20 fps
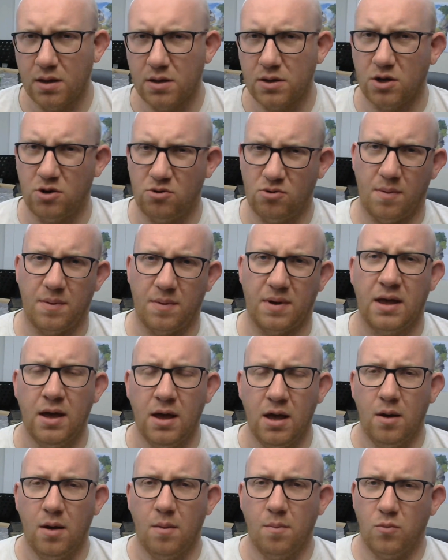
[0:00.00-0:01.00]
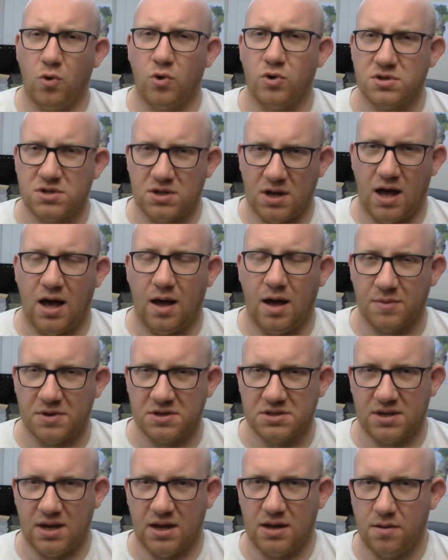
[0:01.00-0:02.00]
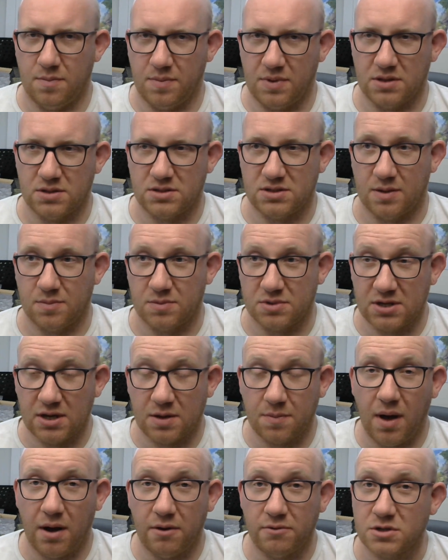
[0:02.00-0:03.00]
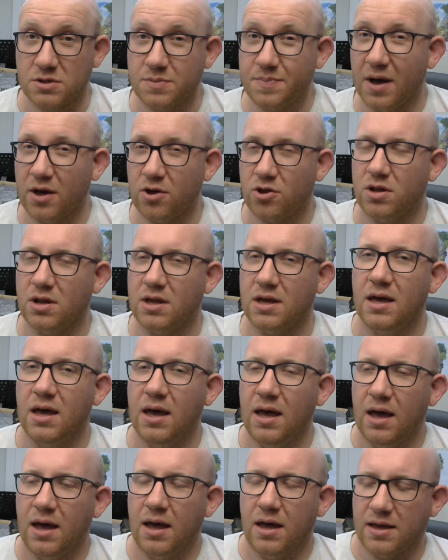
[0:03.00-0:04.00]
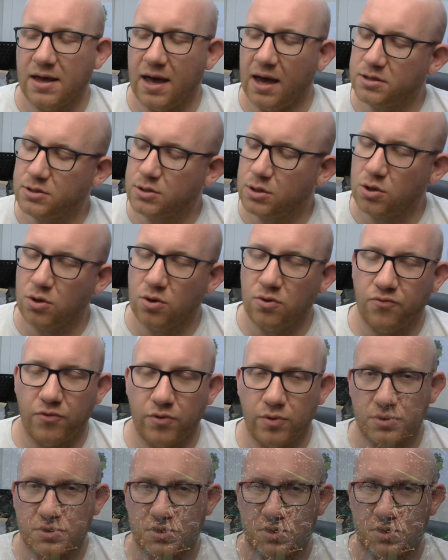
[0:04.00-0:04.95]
you know what I mean. Most armies tend to be the same. Sigmar especially, yes, the new rules